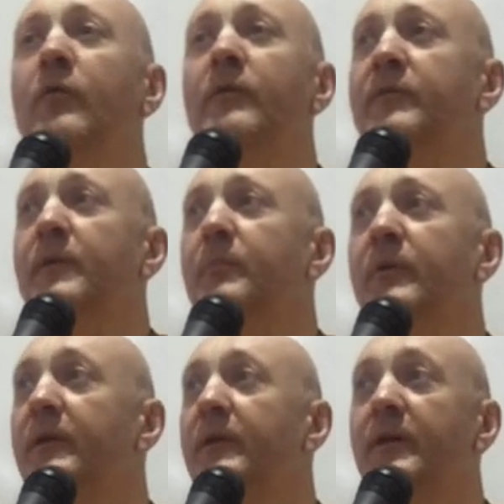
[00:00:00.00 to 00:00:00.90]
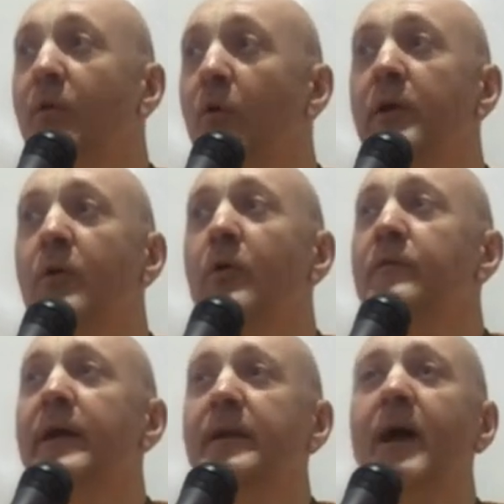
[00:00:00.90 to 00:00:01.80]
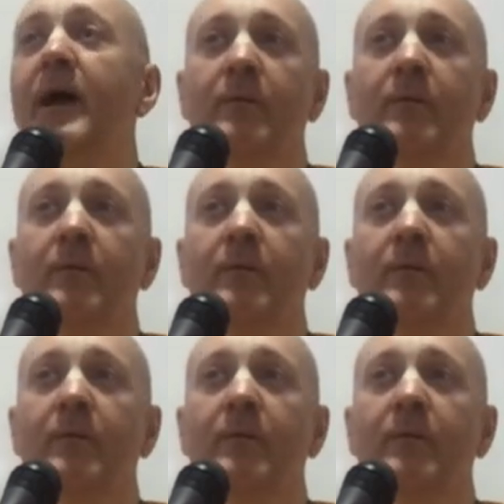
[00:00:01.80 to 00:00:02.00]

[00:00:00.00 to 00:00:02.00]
keep on, they're going on right now.